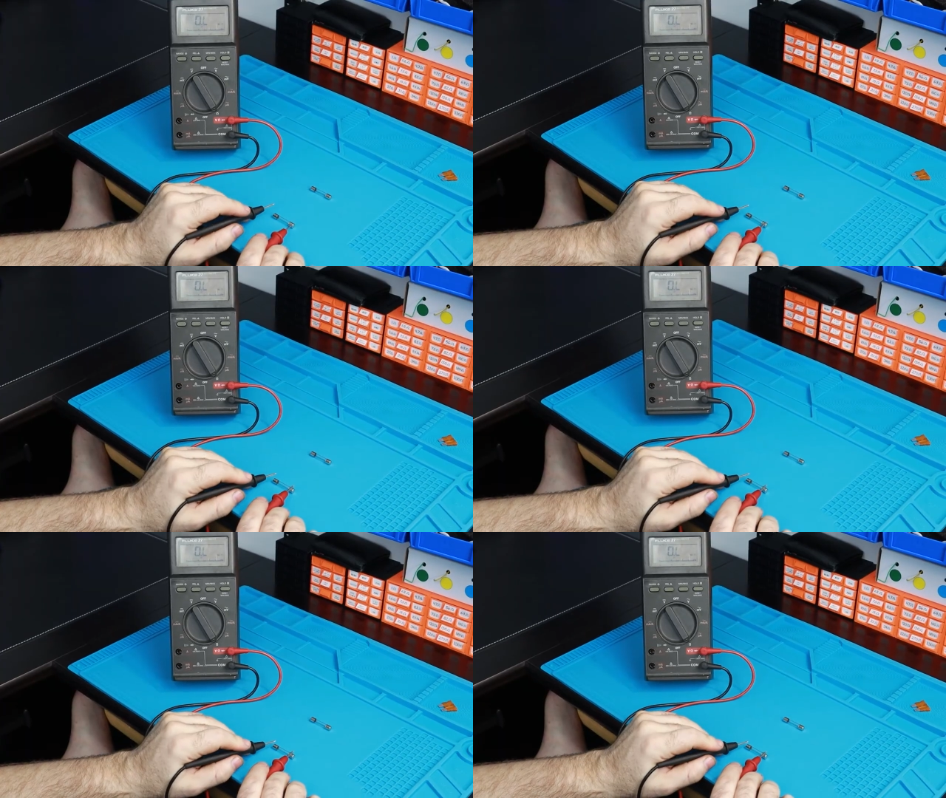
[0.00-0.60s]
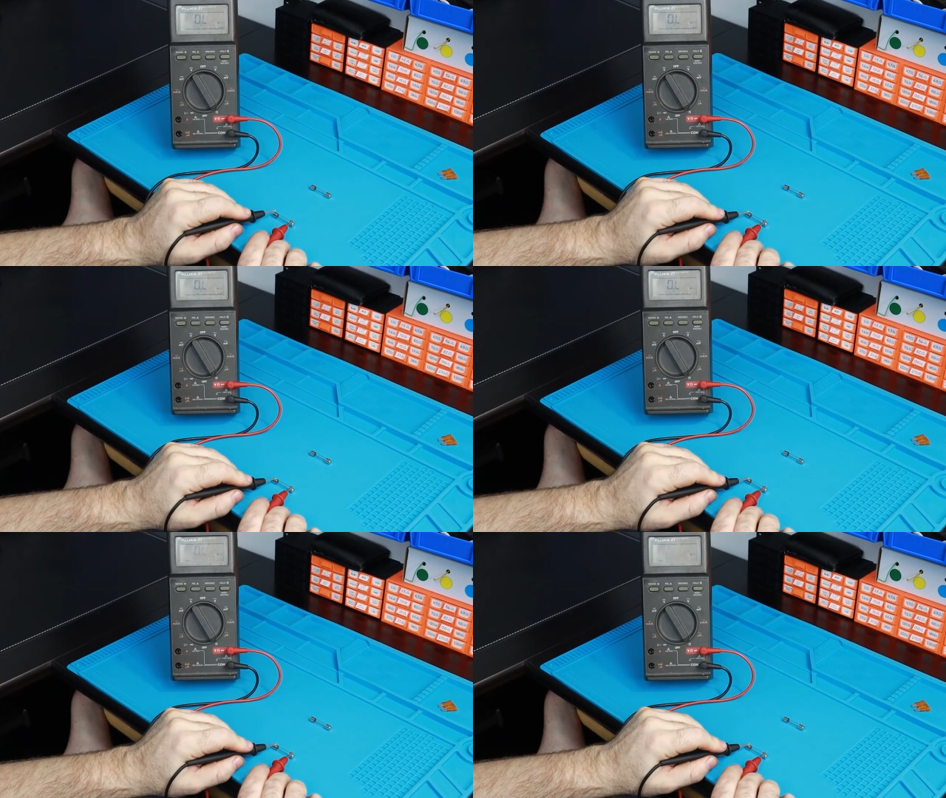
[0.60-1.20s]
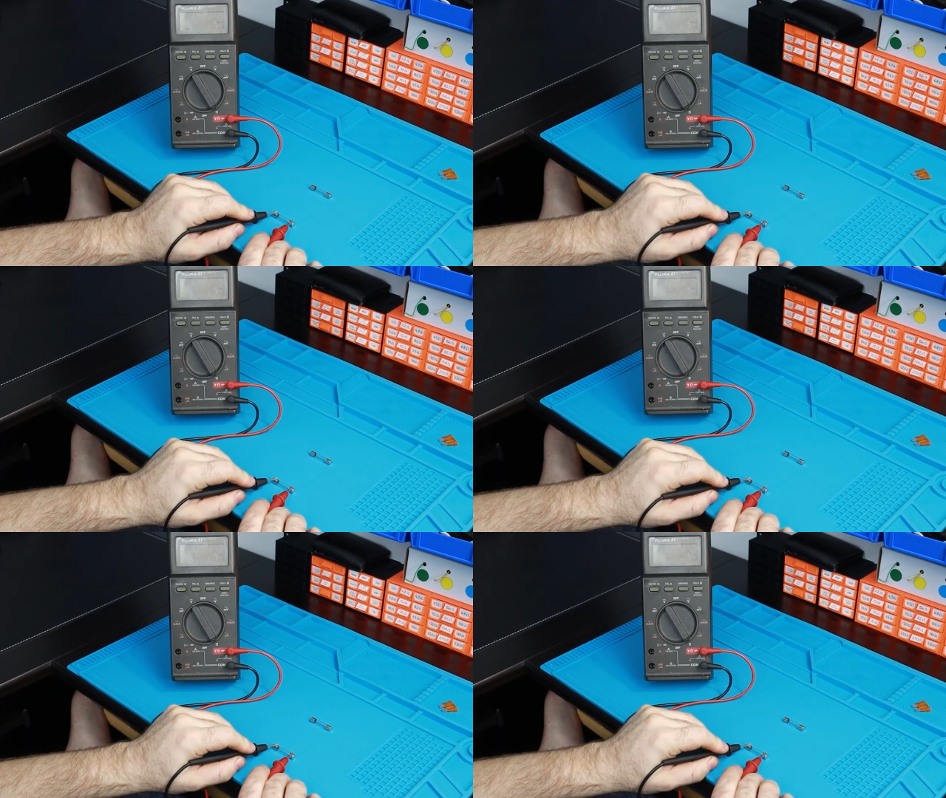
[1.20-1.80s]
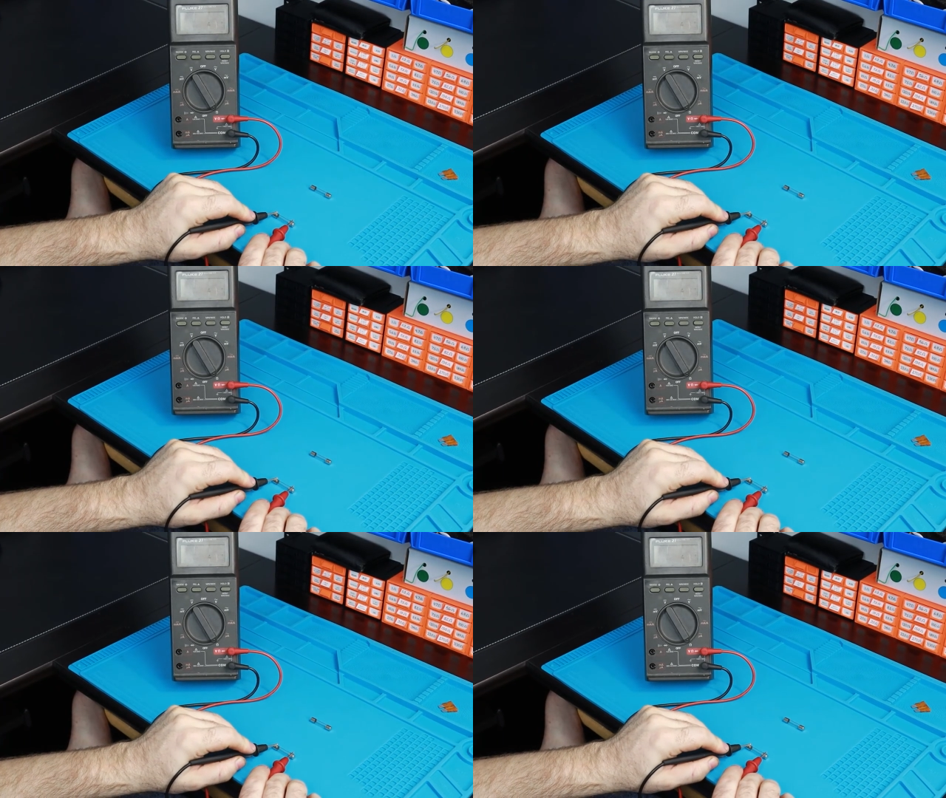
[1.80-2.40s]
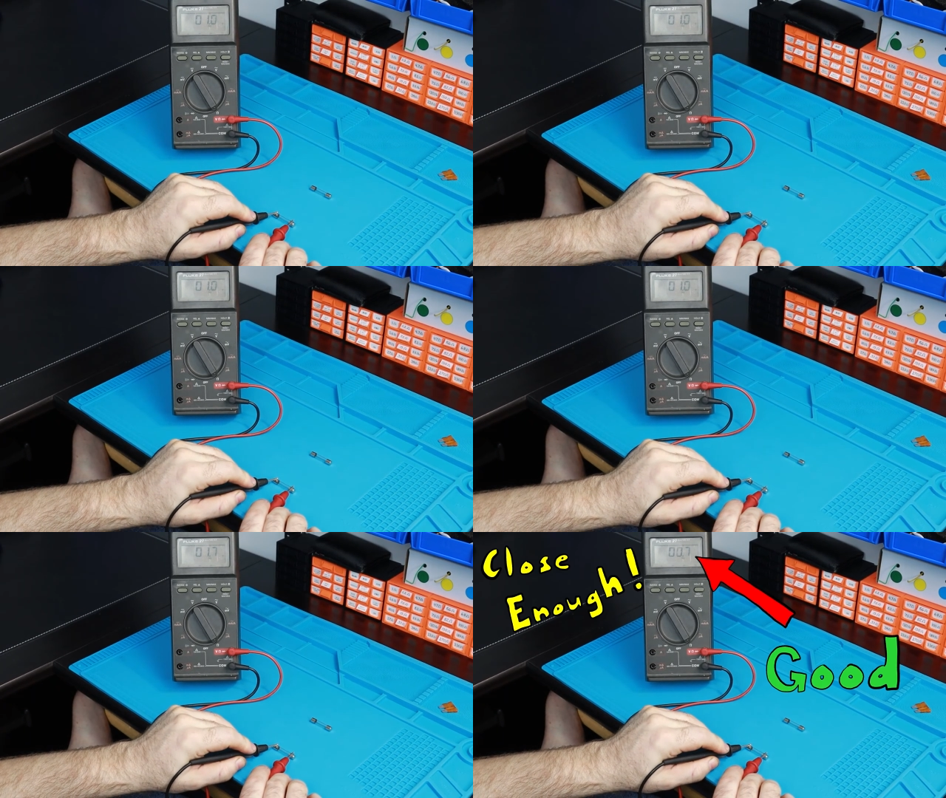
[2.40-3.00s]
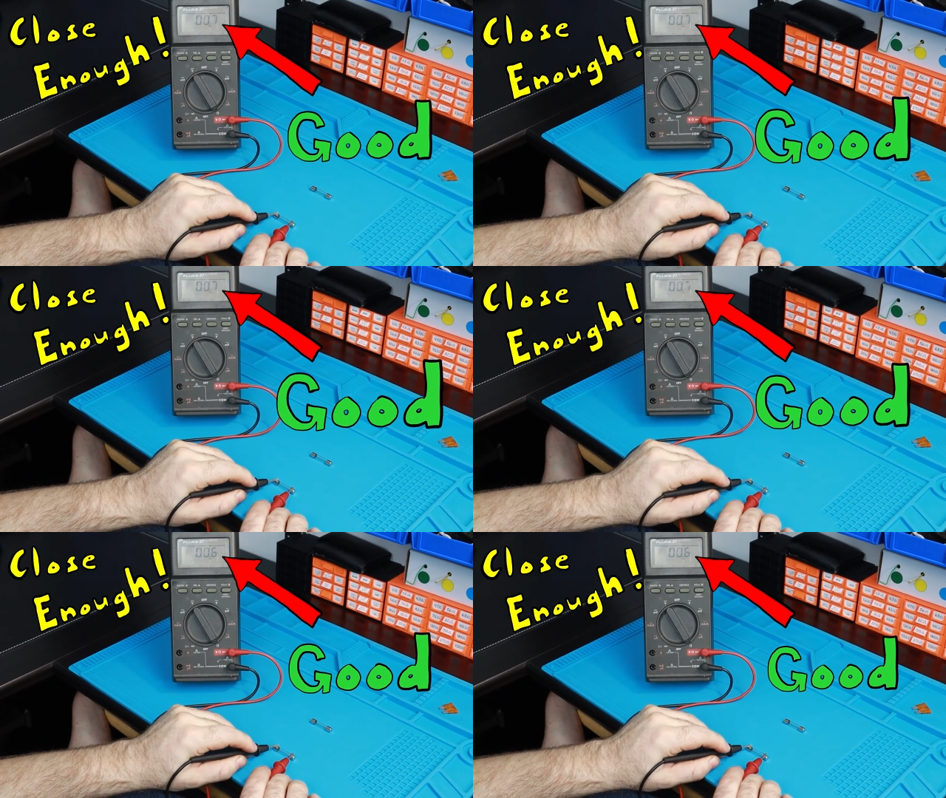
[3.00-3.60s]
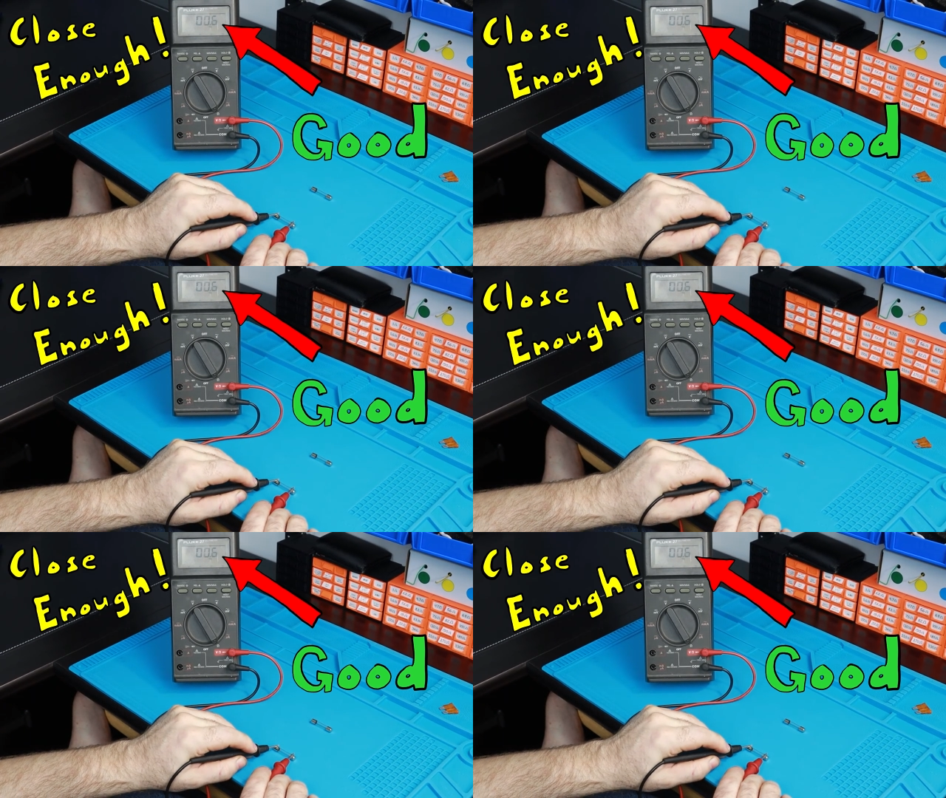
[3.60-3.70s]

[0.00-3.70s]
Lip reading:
[unreadable: no face in view]